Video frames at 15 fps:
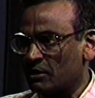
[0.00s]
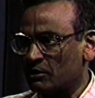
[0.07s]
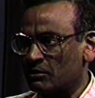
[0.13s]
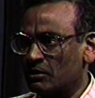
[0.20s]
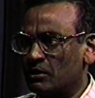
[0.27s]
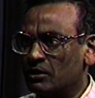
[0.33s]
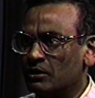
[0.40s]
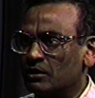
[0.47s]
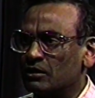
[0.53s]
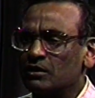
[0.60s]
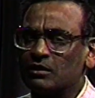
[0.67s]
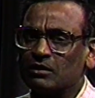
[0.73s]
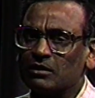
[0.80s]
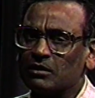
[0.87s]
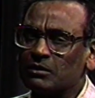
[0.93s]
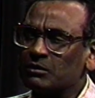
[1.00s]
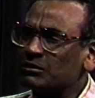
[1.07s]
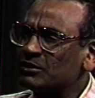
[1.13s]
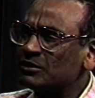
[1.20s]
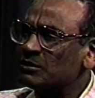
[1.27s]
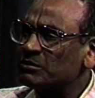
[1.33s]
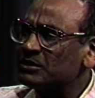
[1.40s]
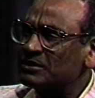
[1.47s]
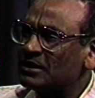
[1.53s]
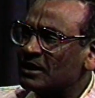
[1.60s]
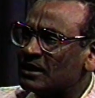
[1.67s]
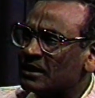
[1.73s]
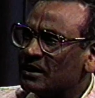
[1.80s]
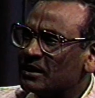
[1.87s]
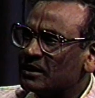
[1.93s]
and this will be
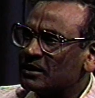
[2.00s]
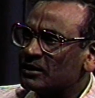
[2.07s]
silly.